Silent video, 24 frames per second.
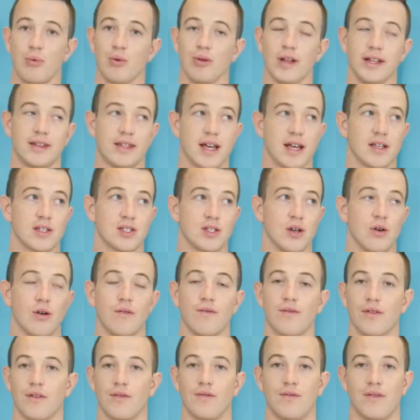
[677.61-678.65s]
We'll let that soak
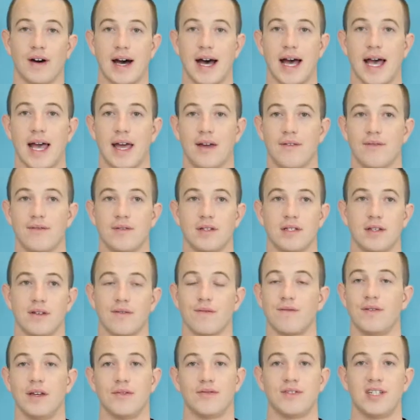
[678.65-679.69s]
for 5 to
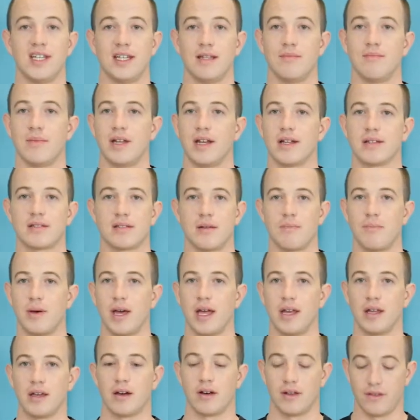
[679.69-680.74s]
15 minutes,
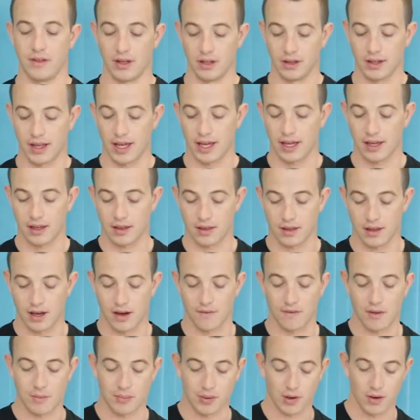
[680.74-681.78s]
depending on the length
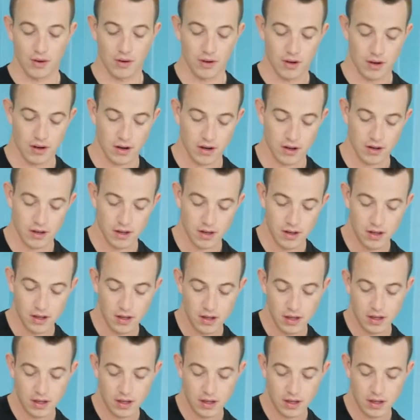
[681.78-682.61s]
of the protocol.